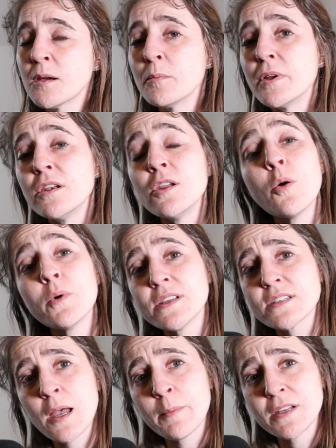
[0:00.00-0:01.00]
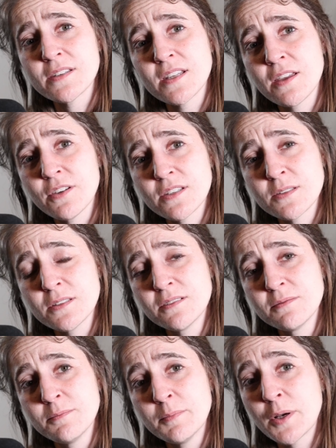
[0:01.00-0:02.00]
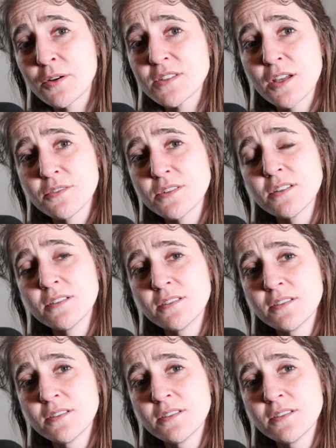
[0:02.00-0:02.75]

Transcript: But no one is coming to save us but ourselves.